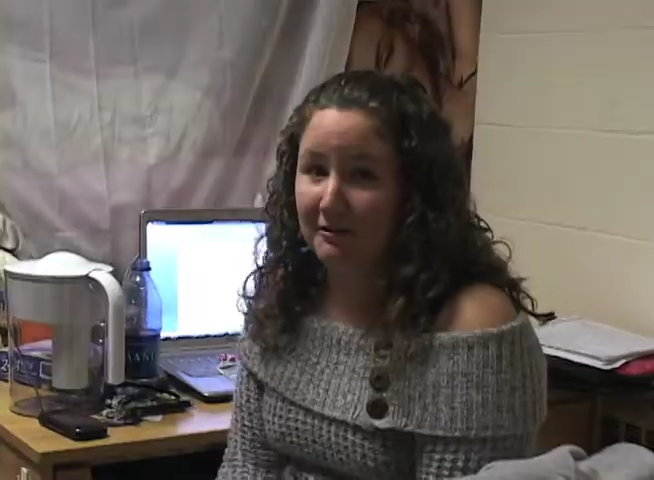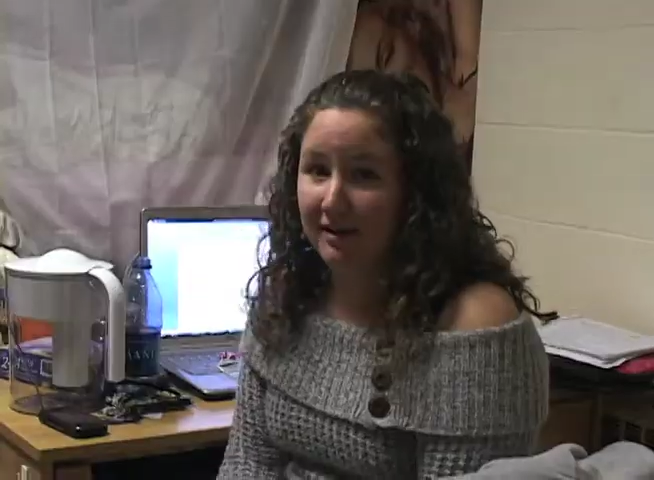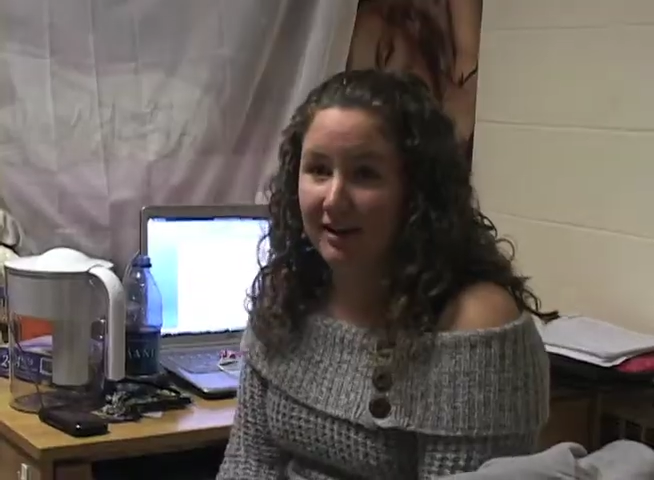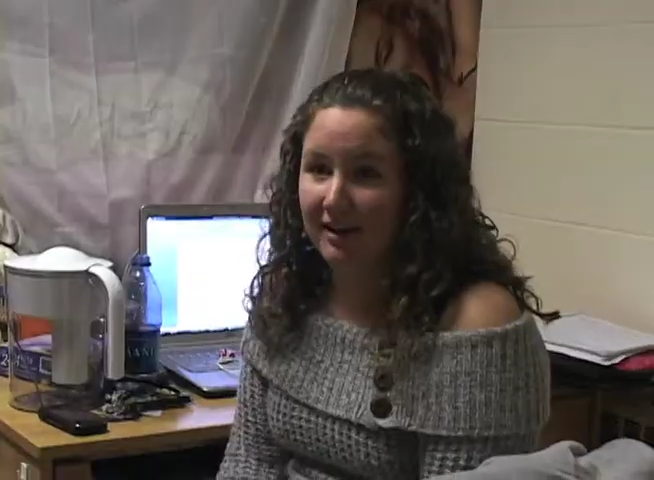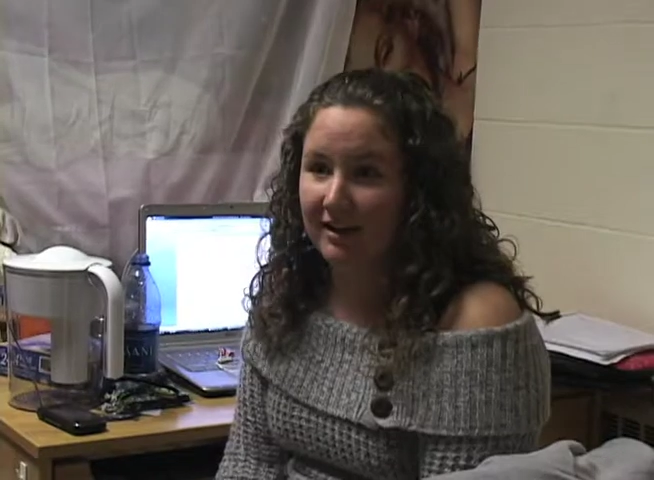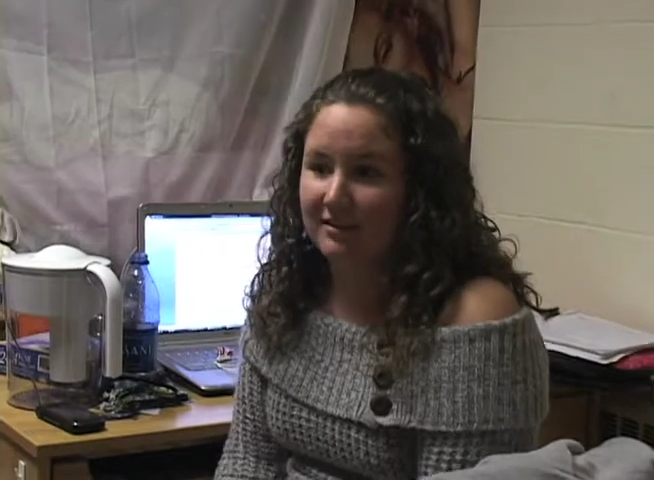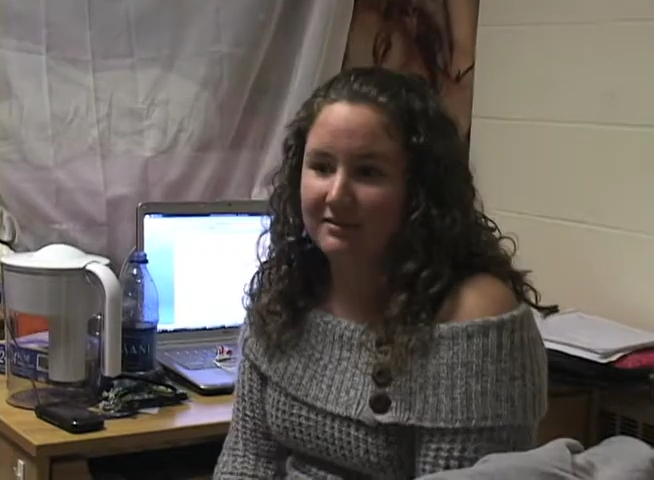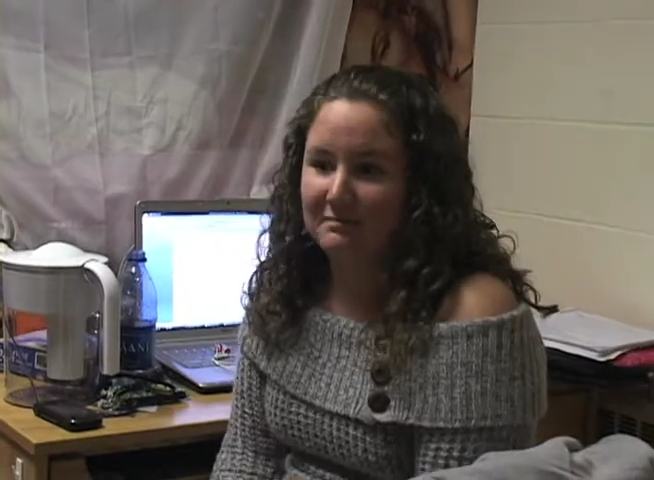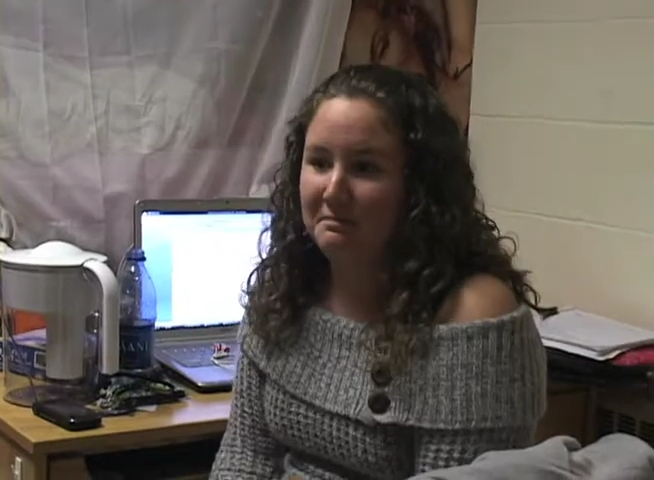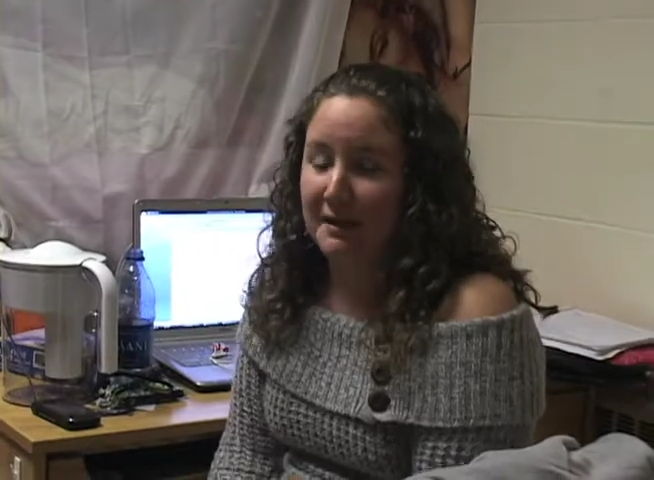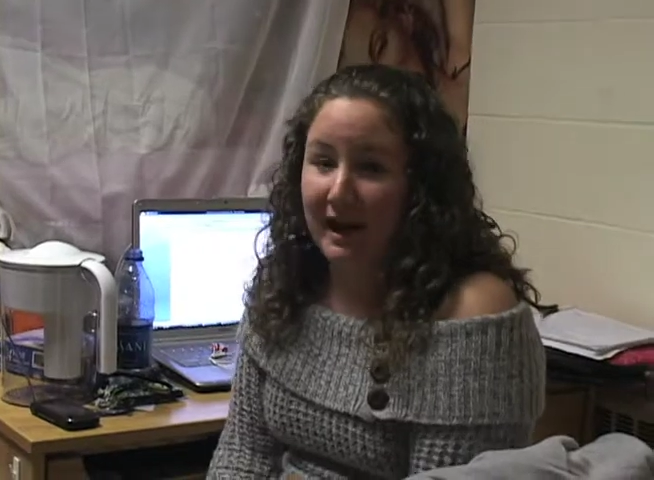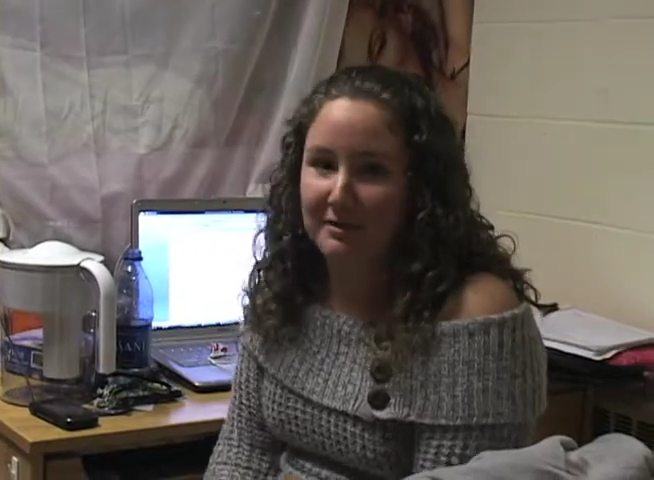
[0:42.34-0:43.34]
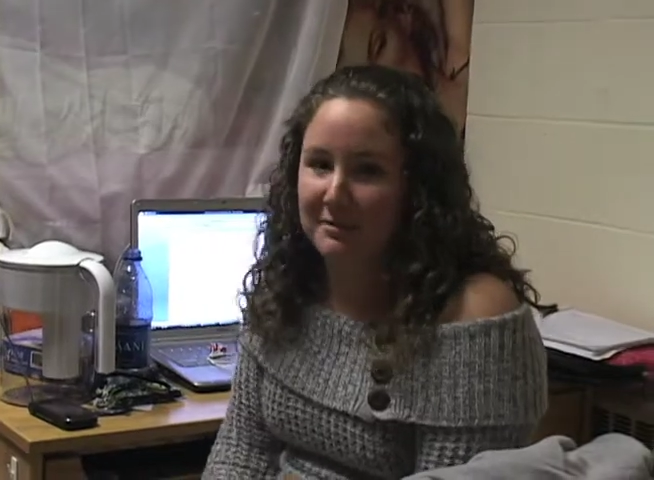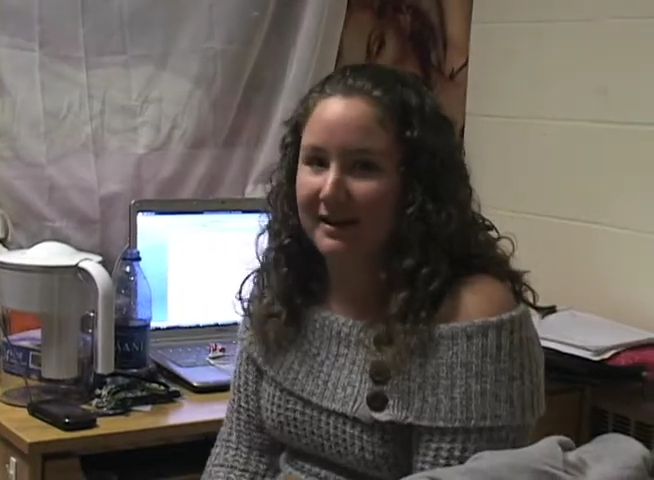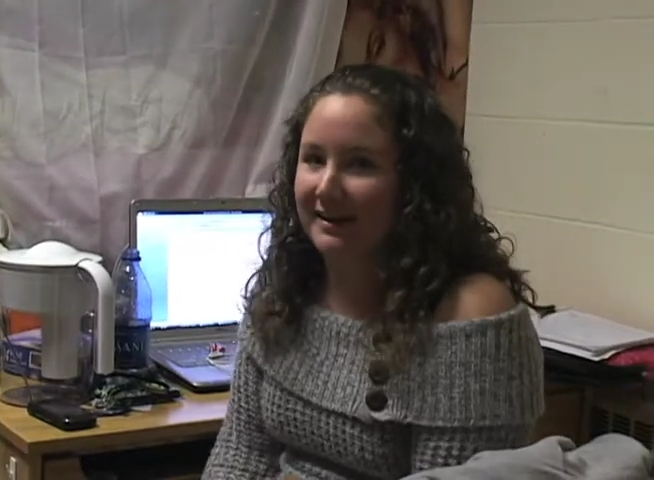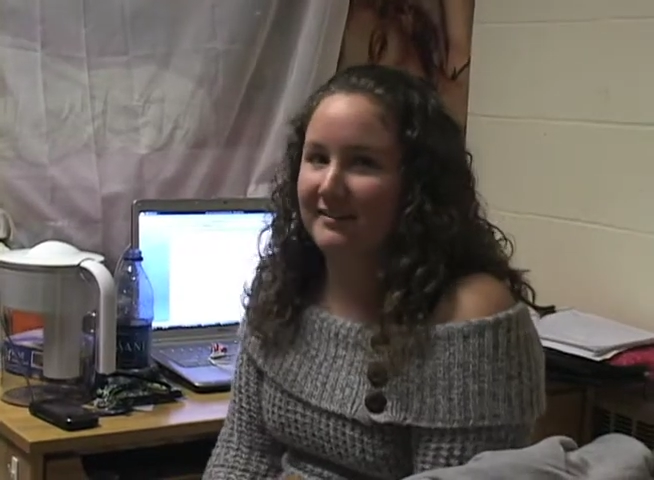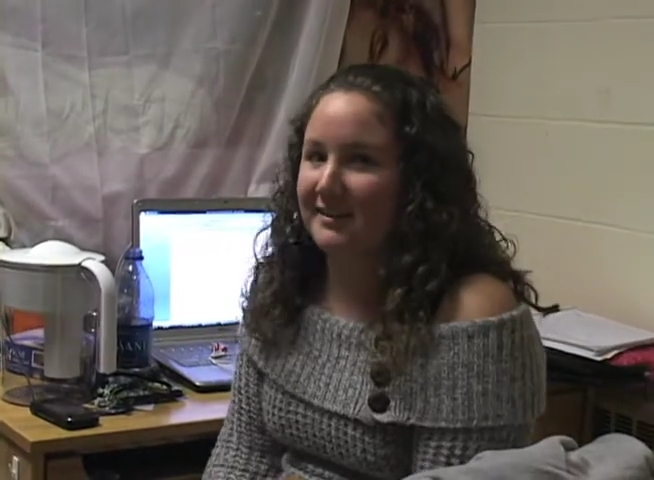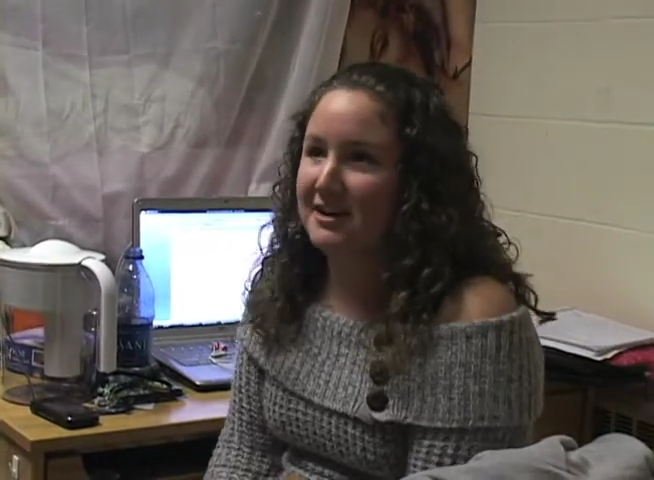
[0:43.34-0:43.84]
want
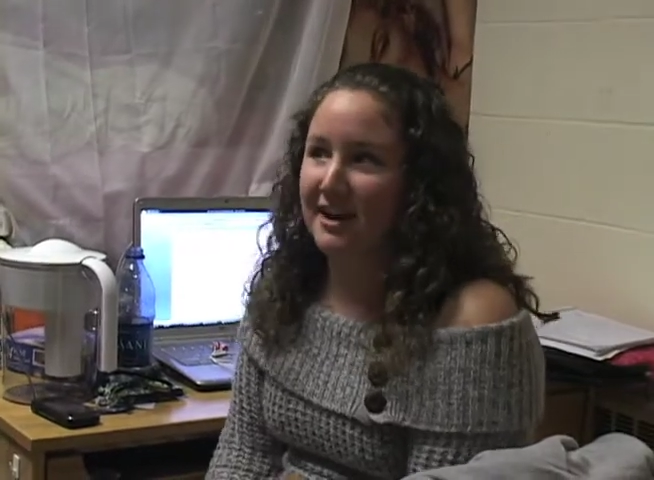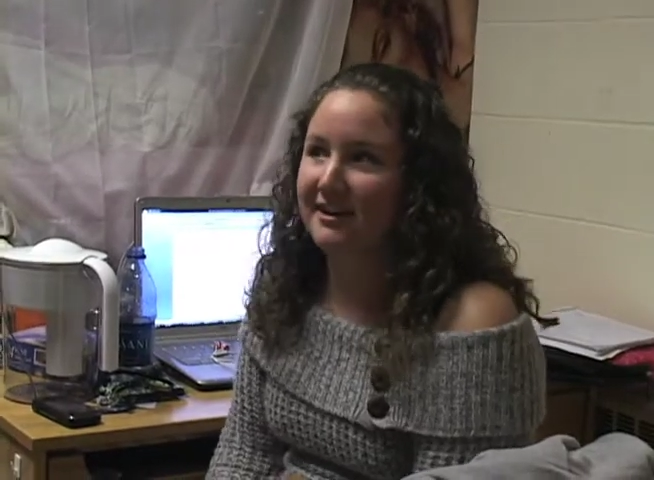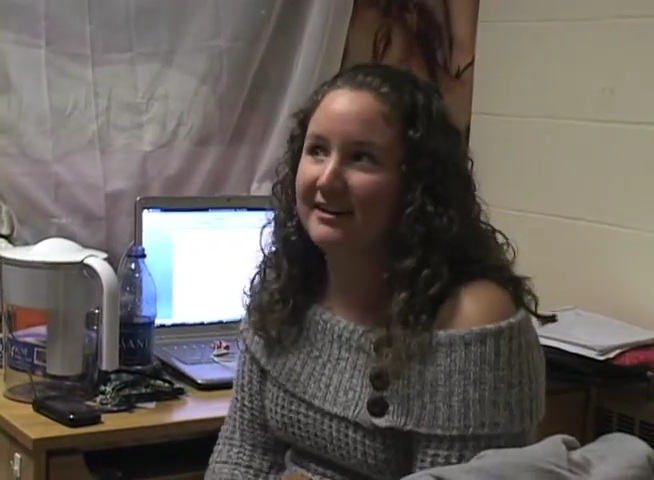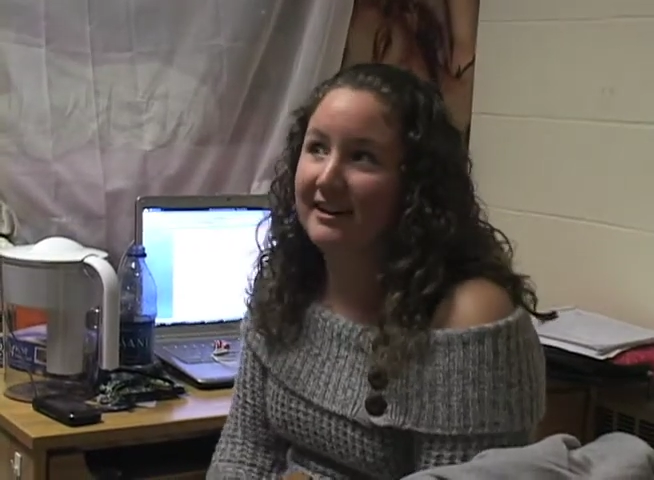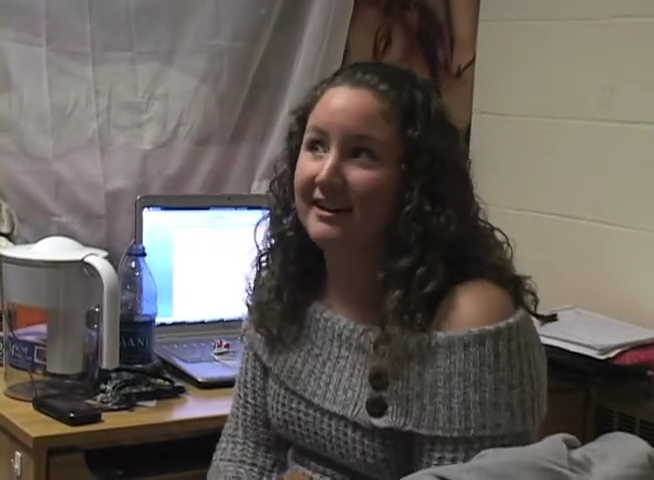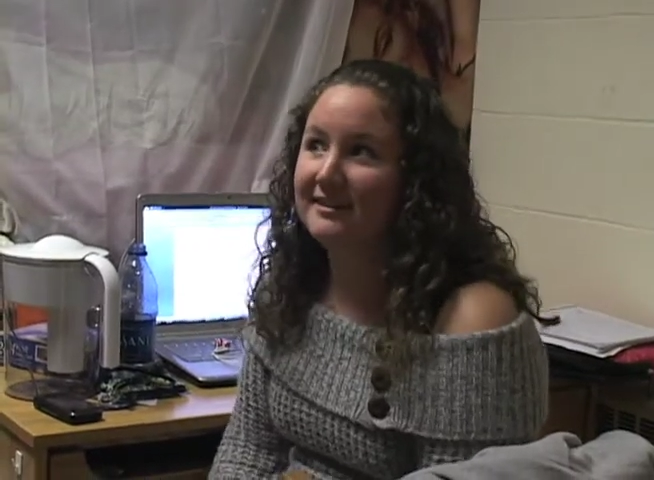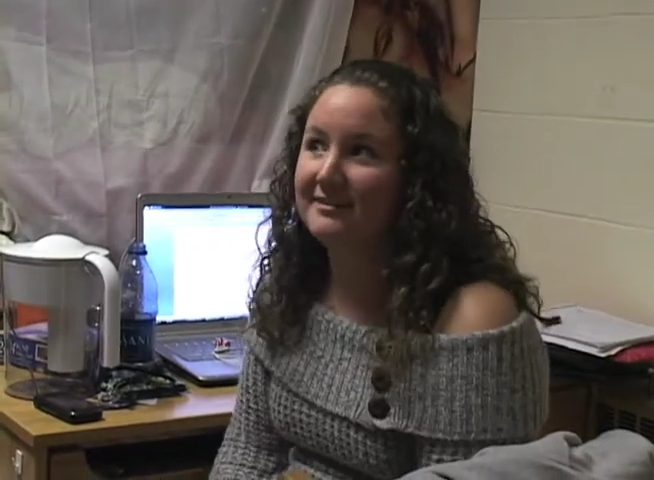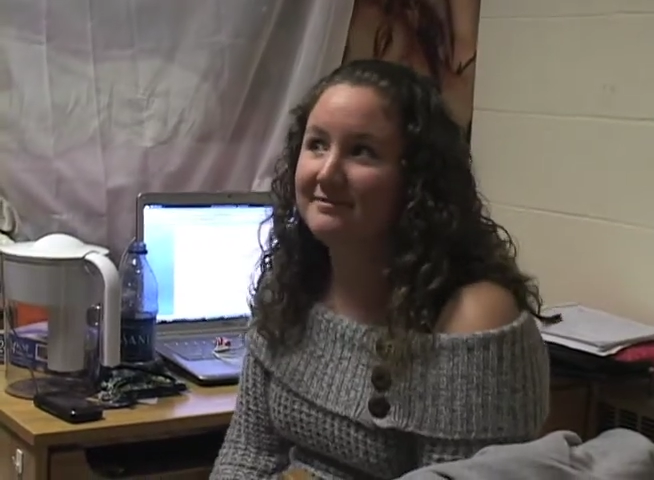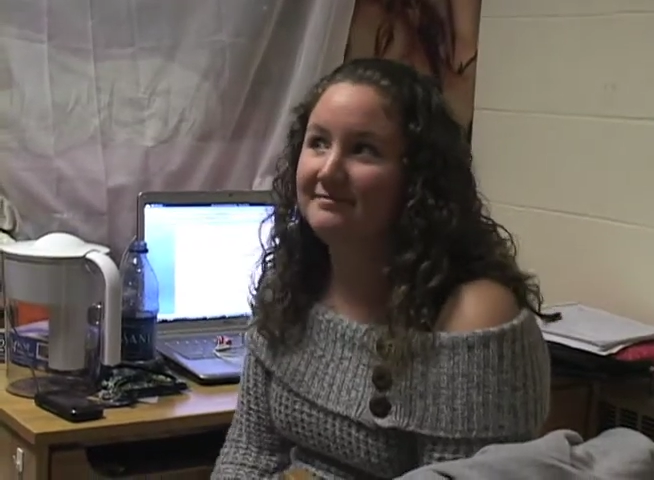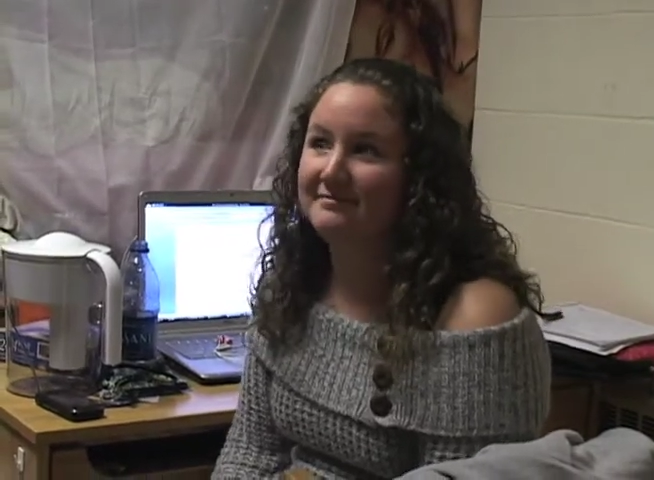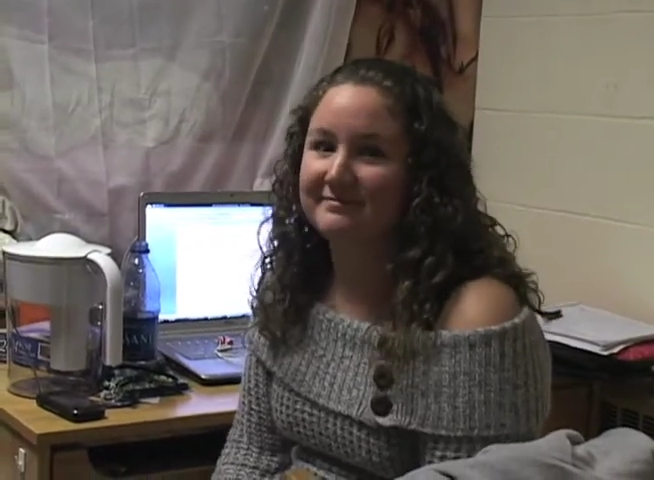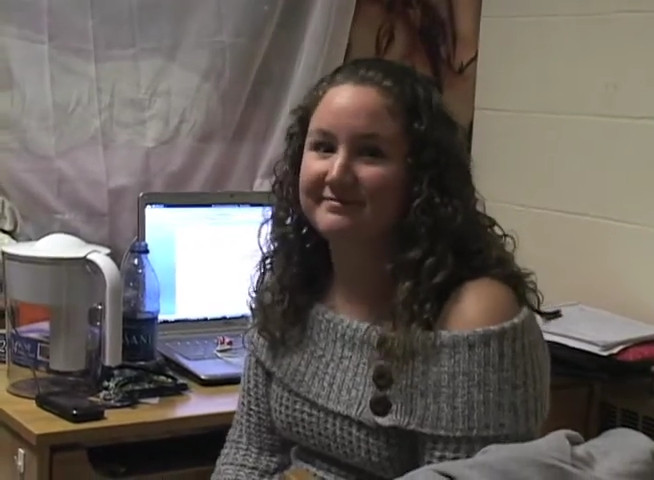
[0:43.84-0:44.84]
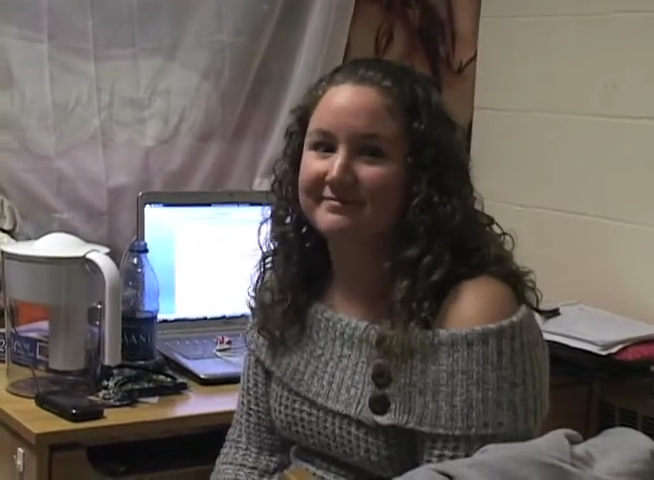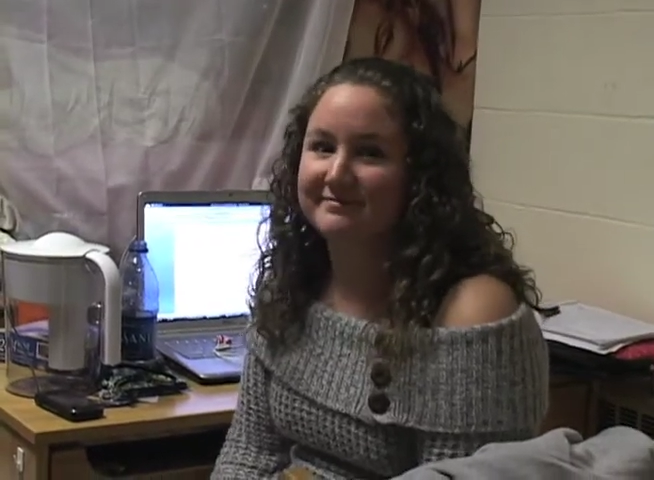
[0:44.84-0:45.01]
Batman, The Dark Knight.